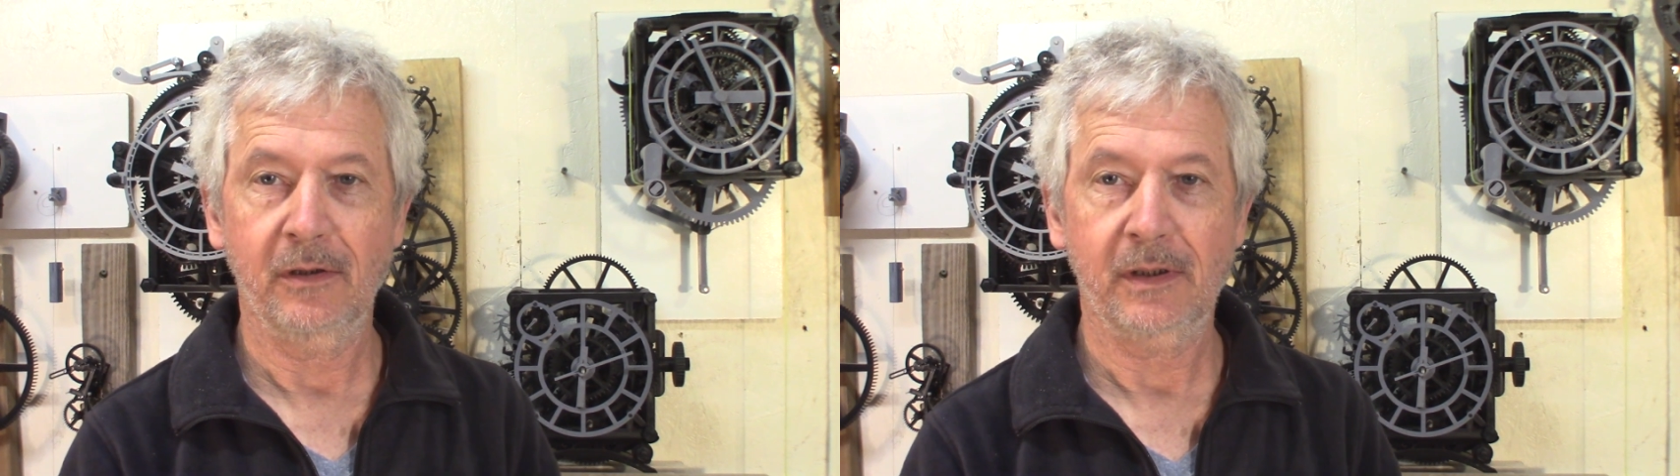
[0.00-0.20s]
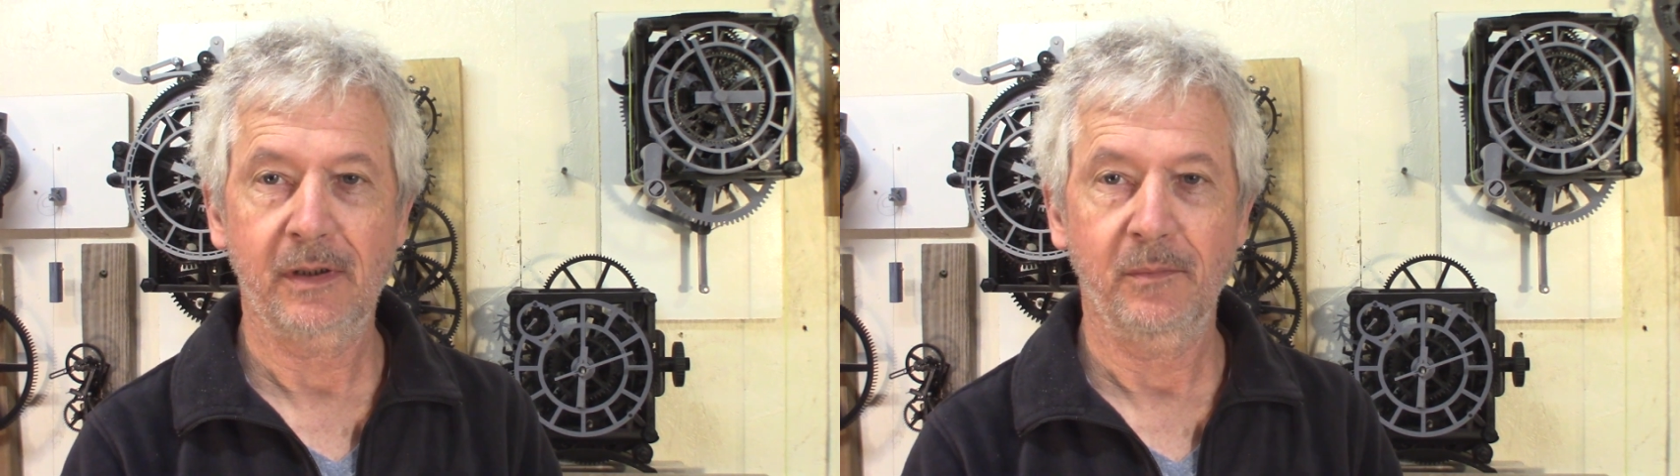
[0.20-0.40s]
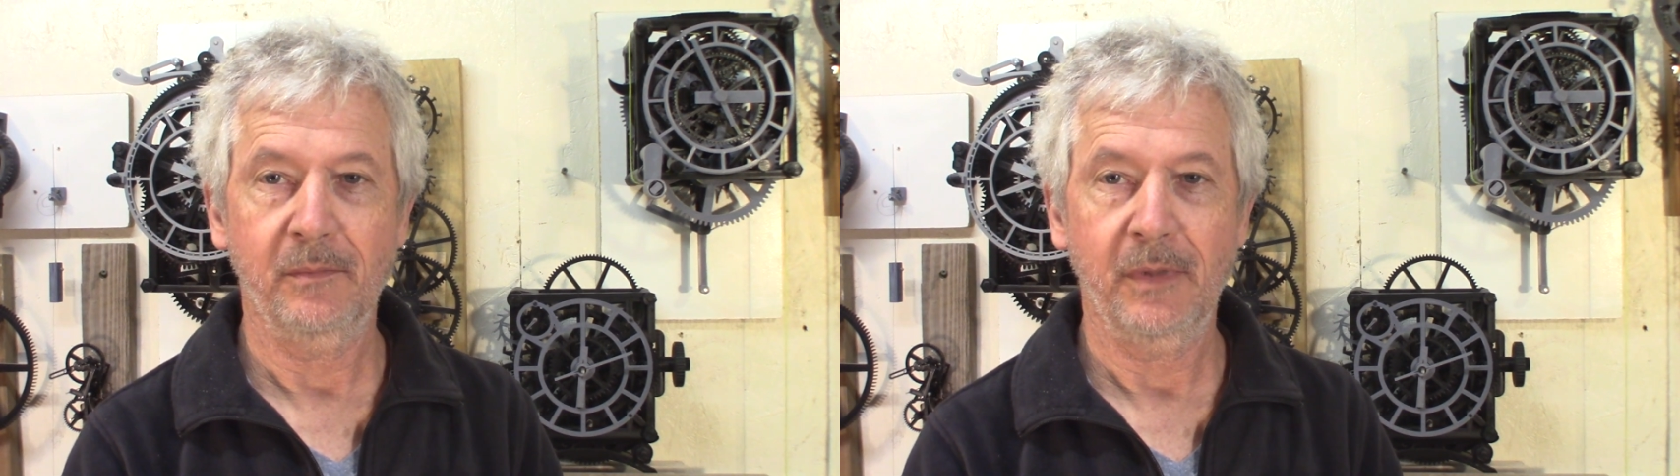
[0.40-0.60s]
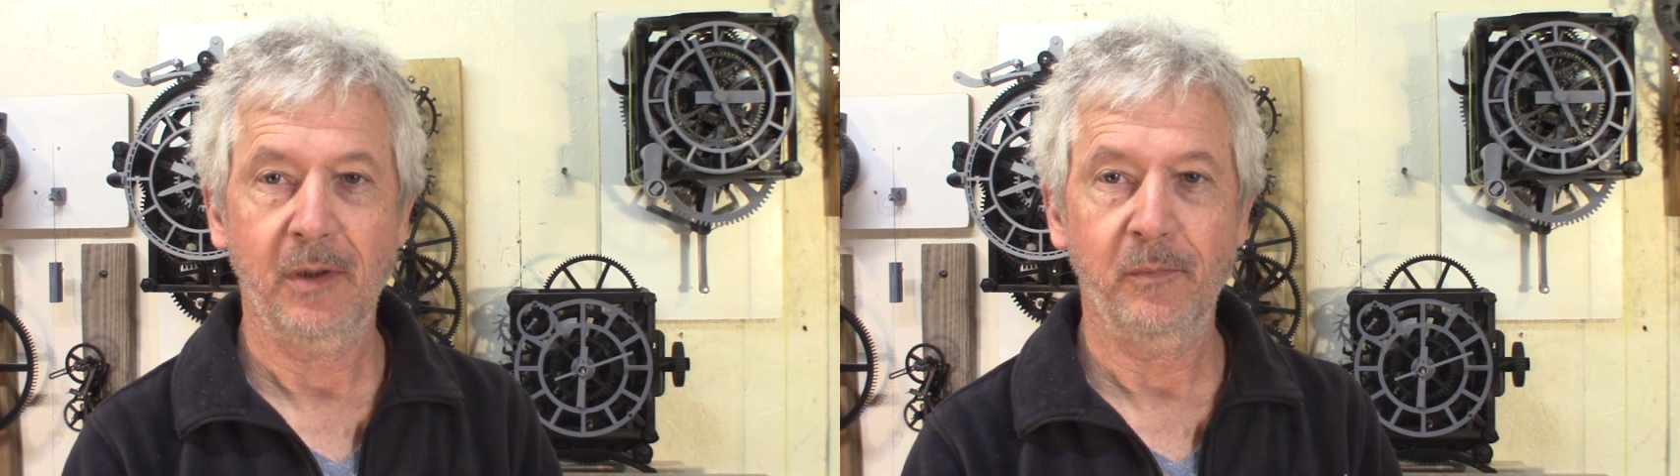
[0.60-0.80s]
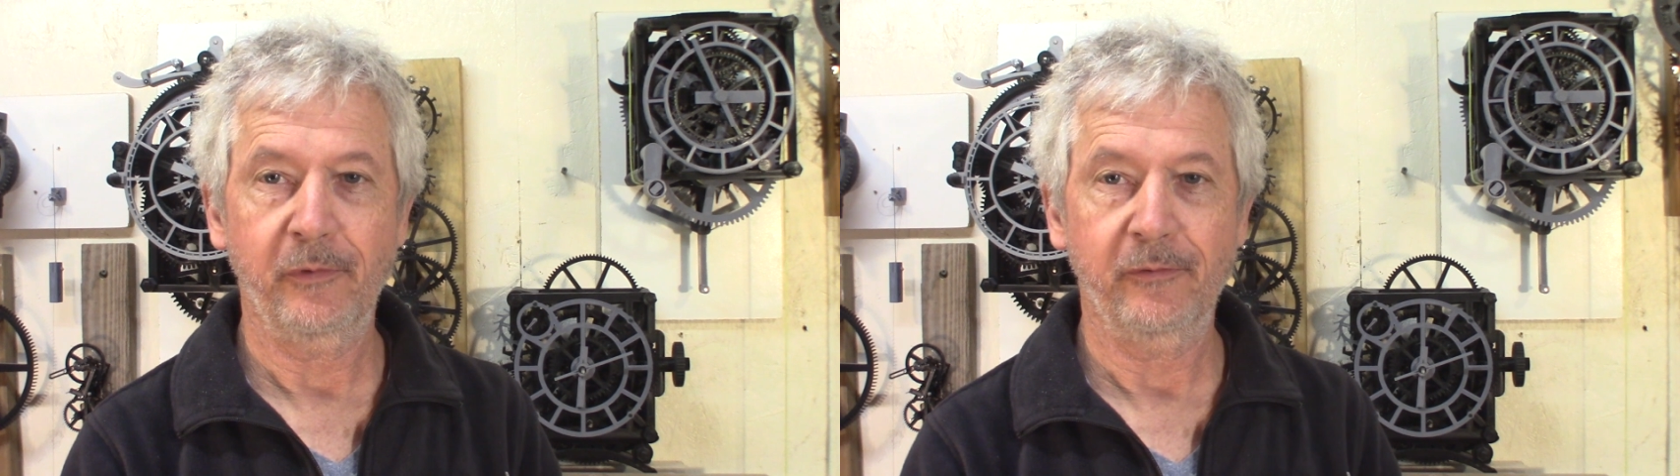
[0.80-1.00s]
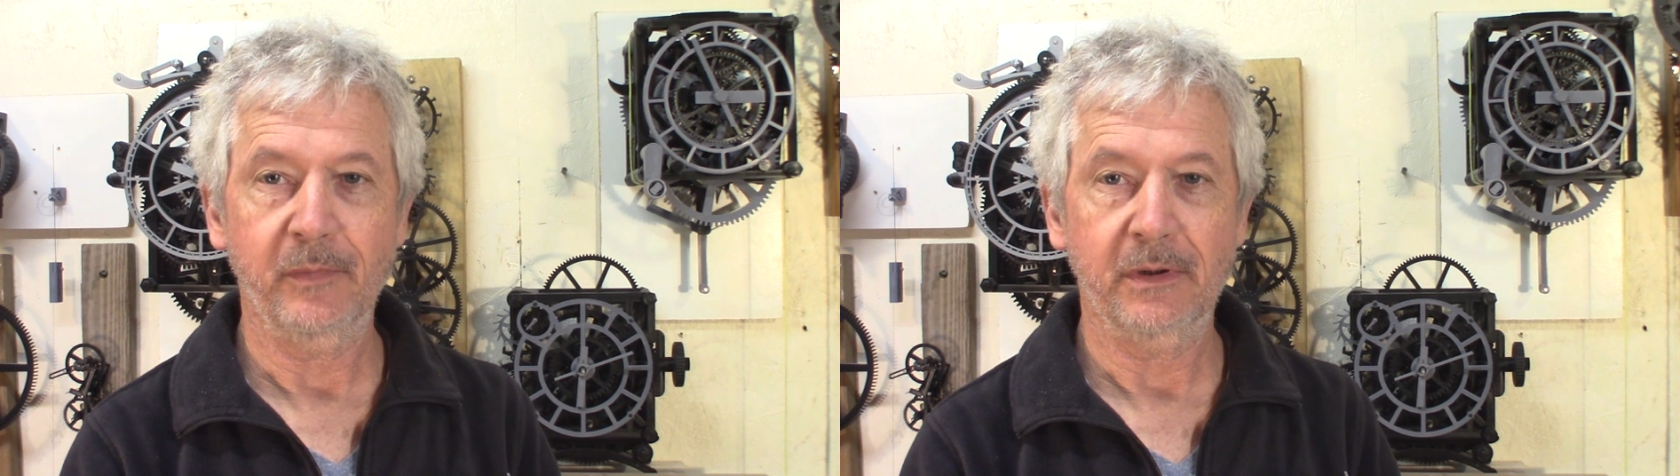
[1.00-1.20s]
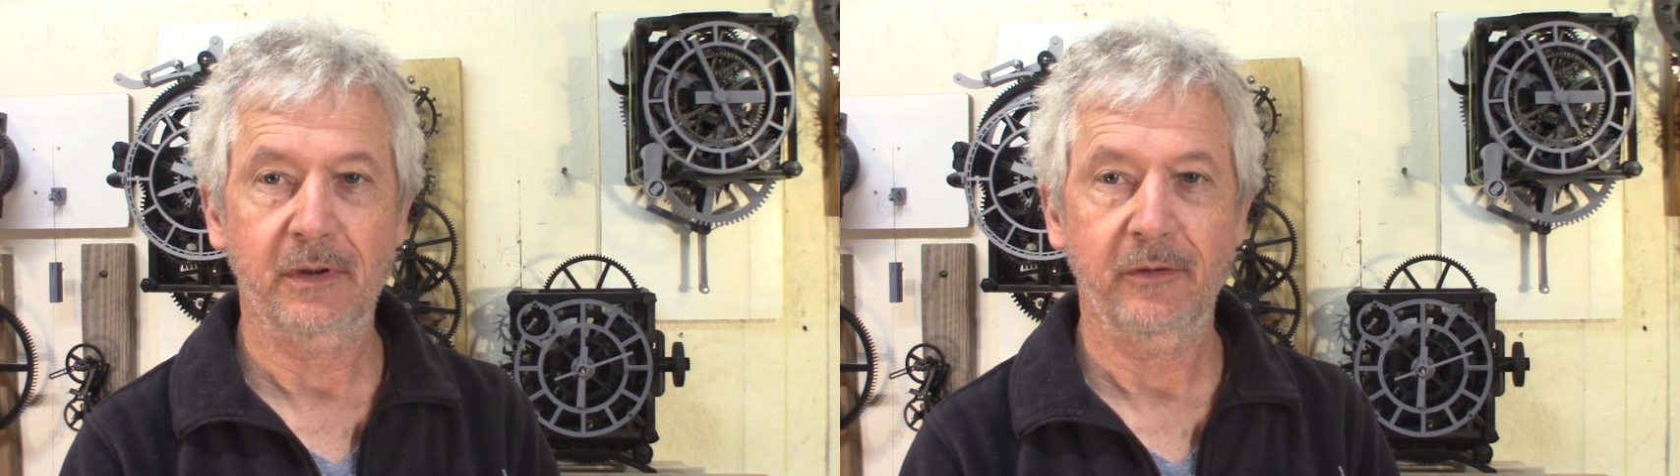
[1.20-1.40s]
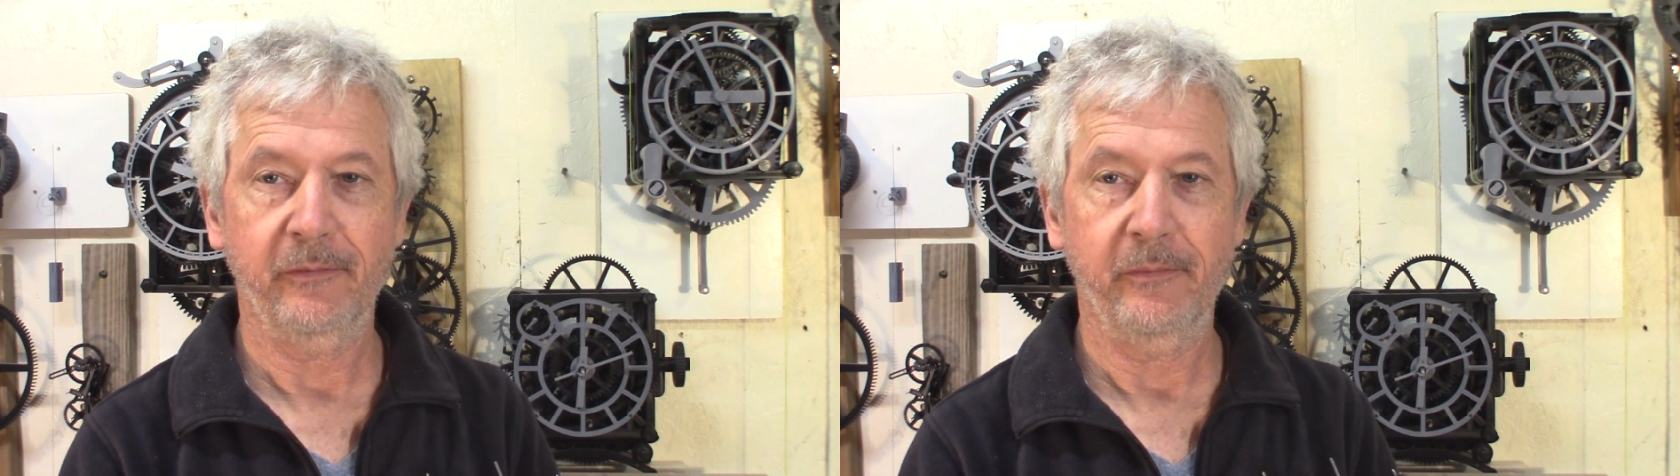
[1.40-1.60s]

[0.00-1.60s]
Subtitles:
on some improvement